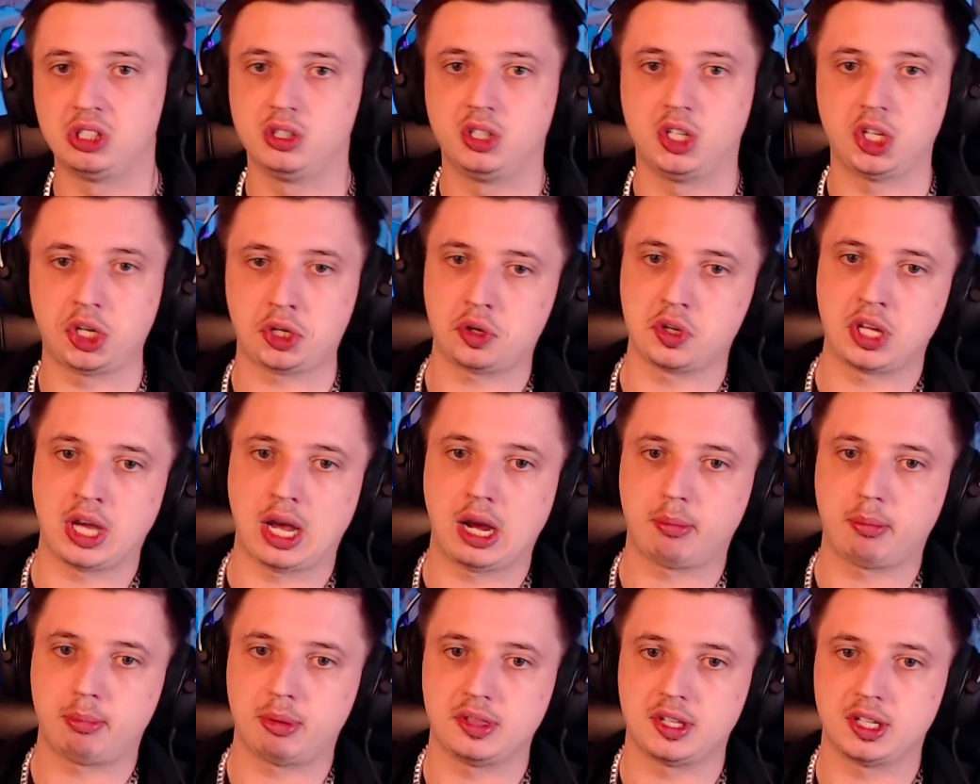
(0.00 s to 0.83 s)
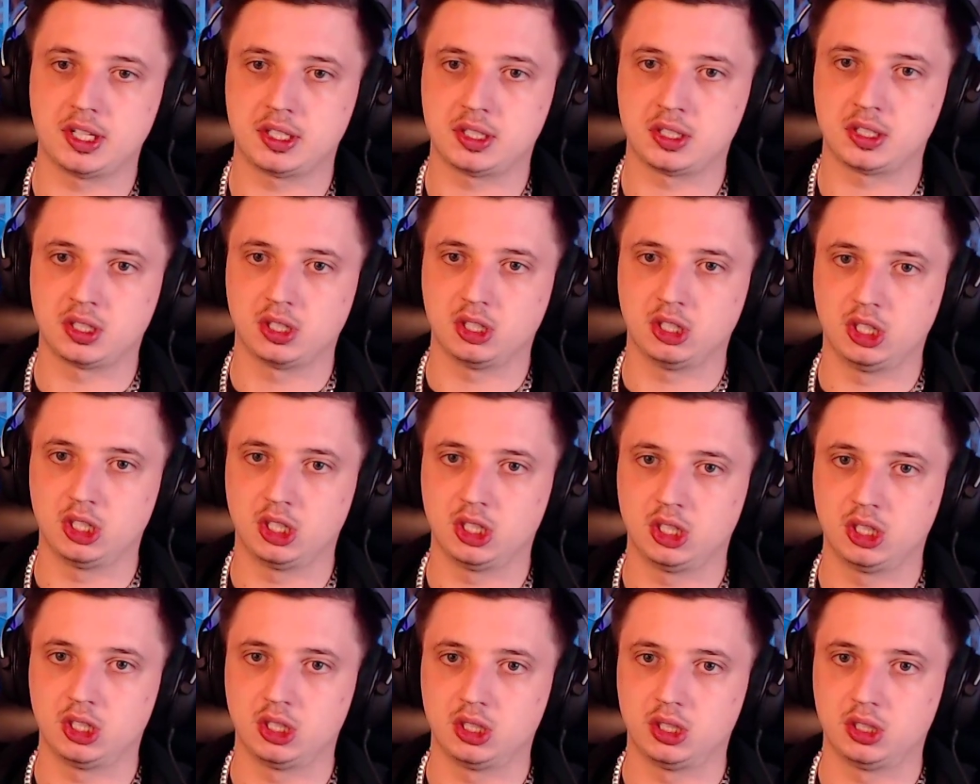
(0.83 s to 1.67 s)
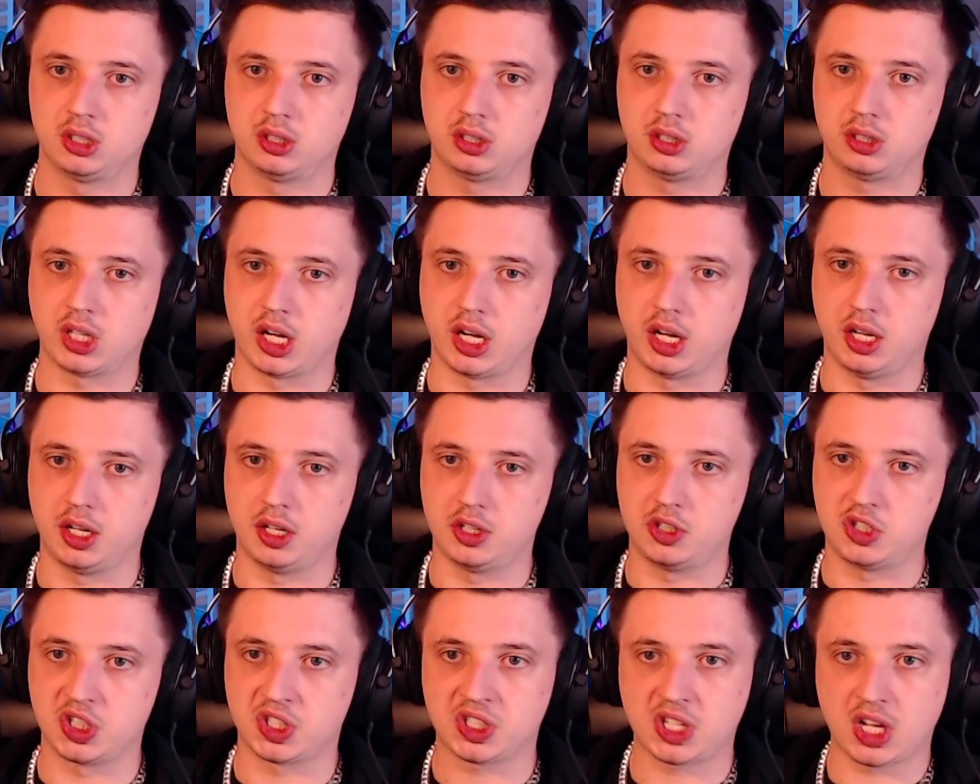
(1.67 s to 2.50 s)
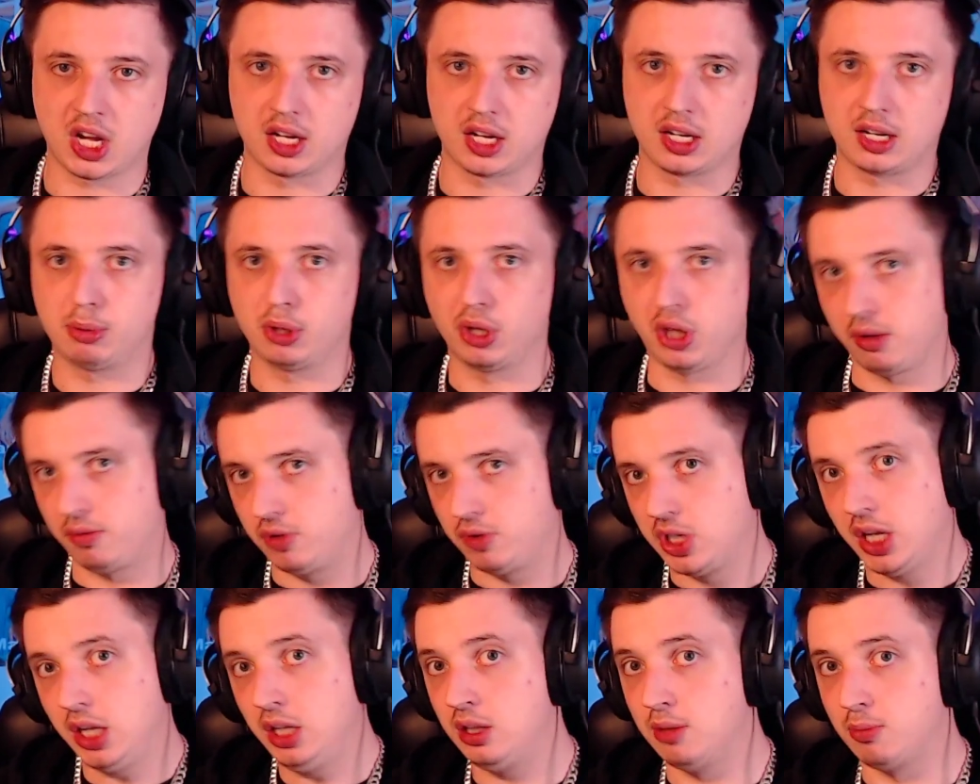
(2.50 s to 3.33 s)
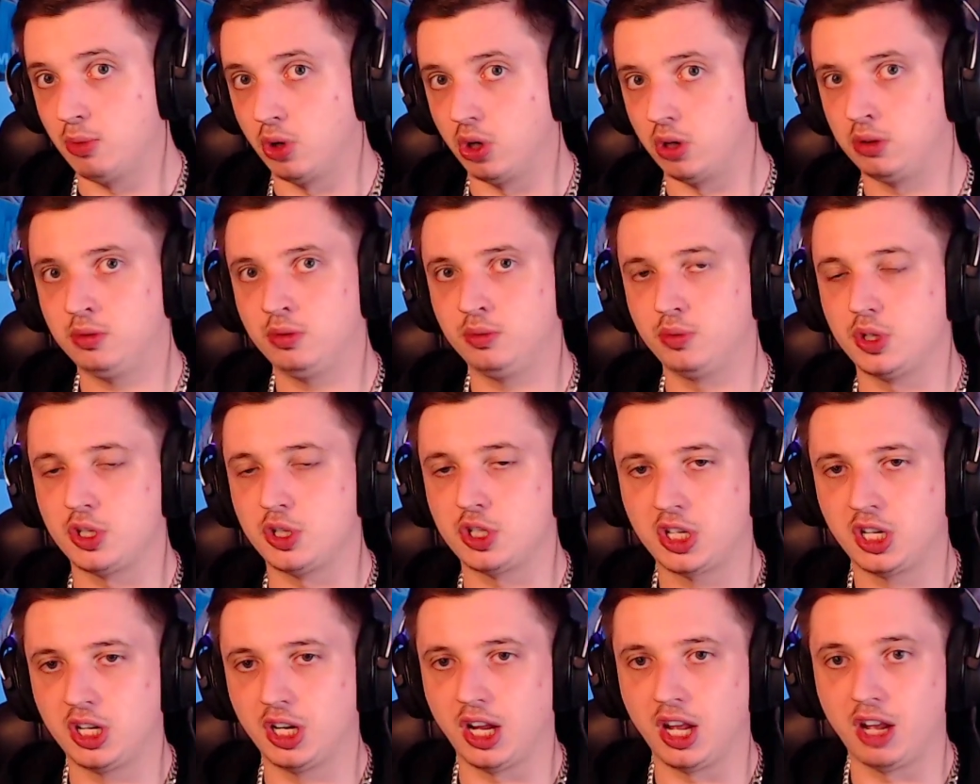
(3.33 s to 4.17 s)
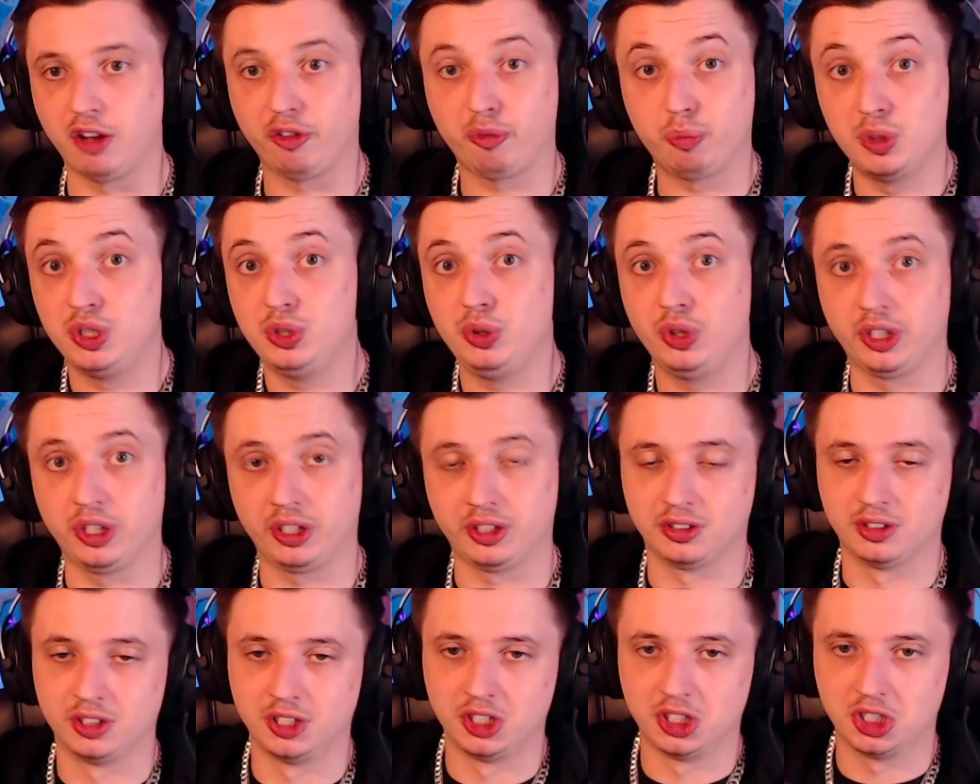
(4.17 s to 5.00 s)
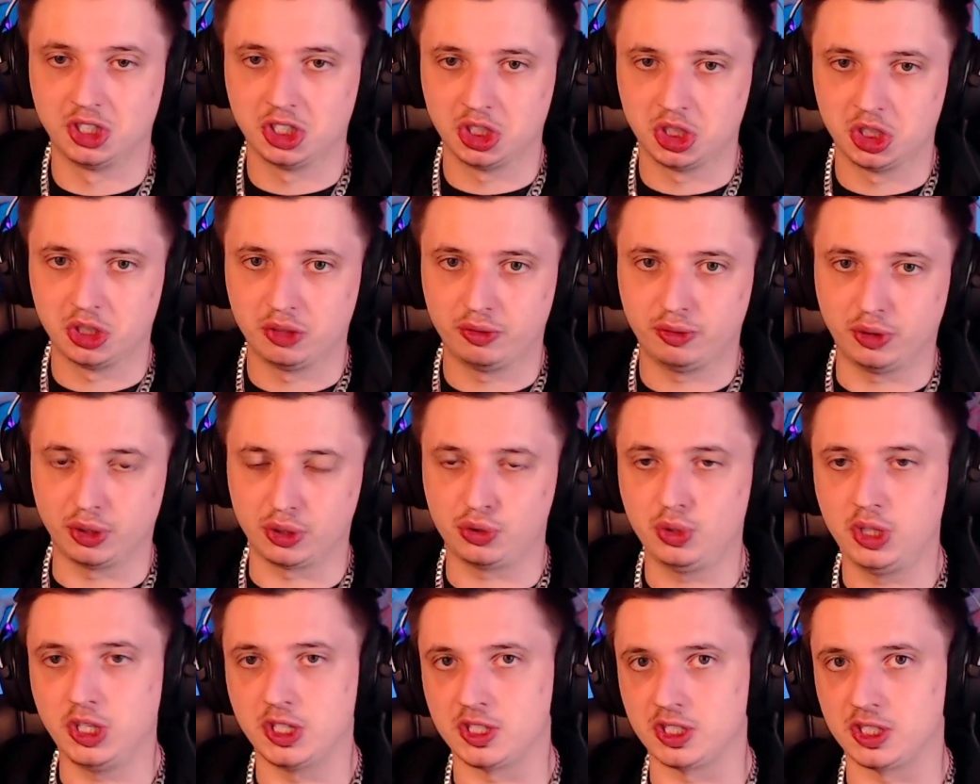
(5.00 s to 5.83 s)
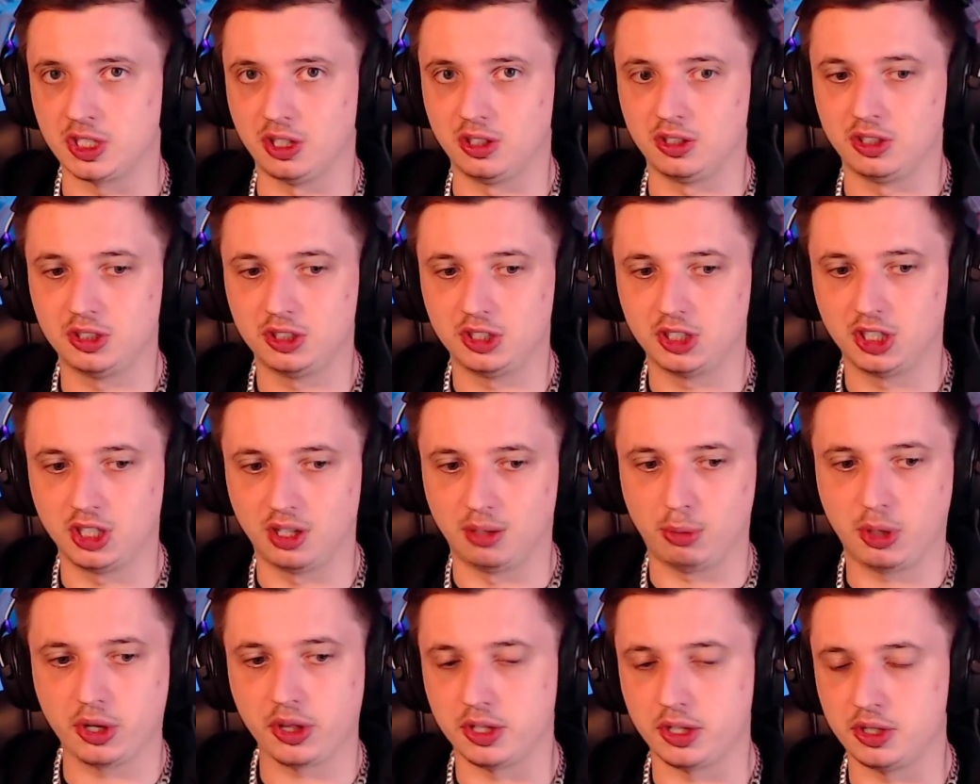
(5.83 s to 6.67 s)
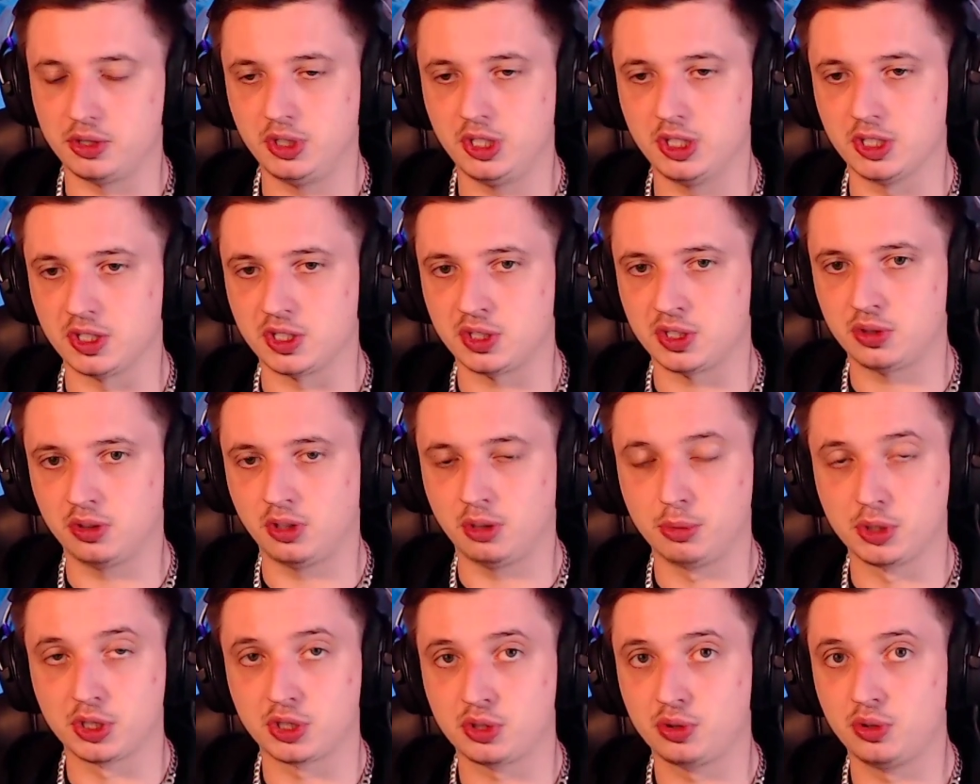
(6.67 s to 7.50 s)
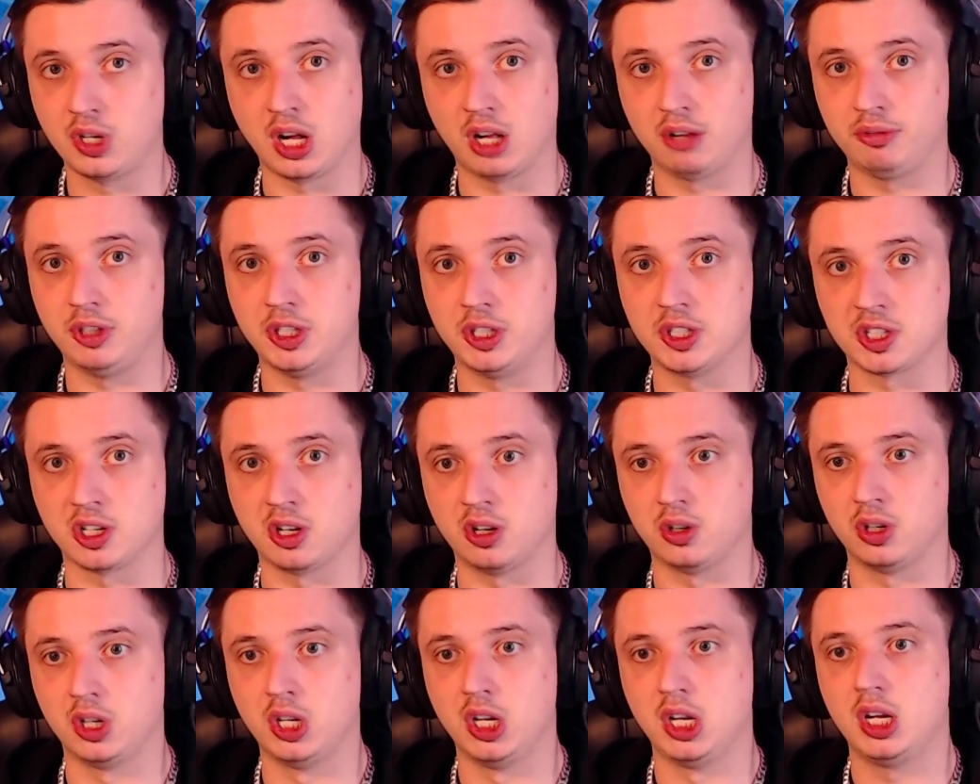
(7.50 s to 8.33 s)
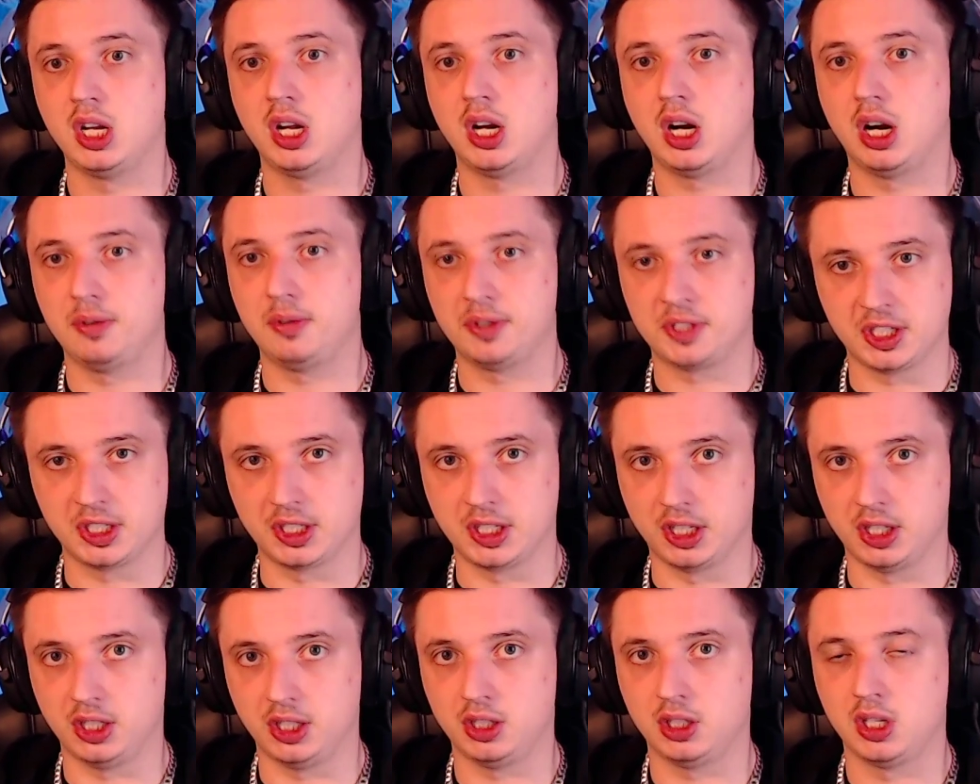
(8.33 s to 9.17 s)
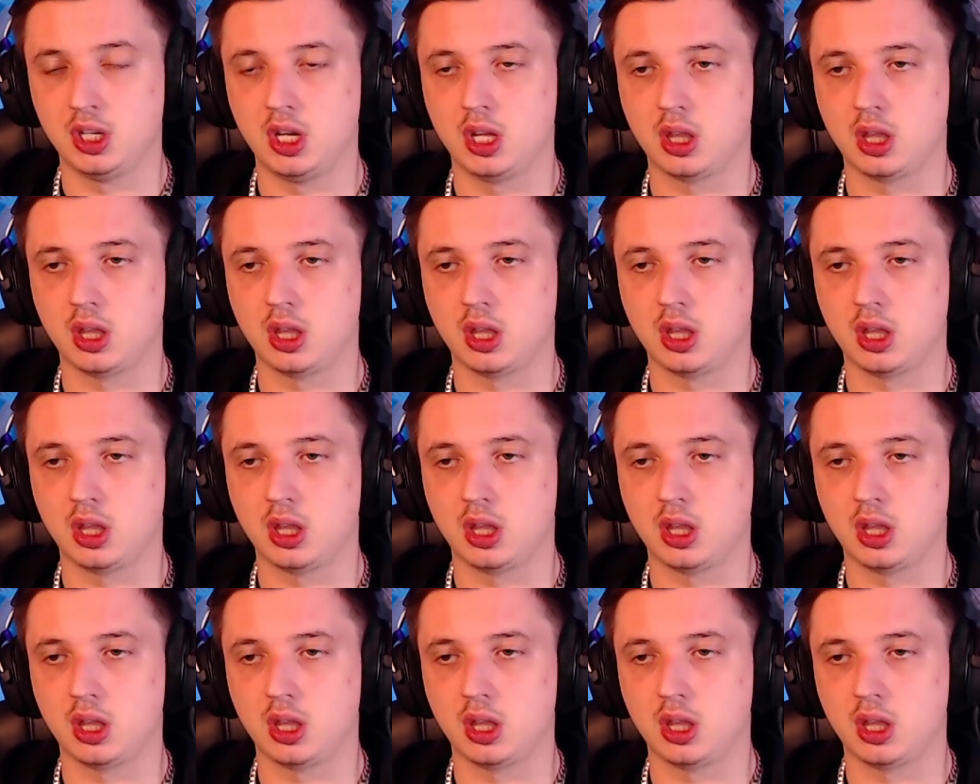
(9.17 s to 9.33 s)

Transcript: It could happen that I just can't upload every day anymore, which I have been doing for 2 years now, more than 2 years, almost 2.5 years now, every single day.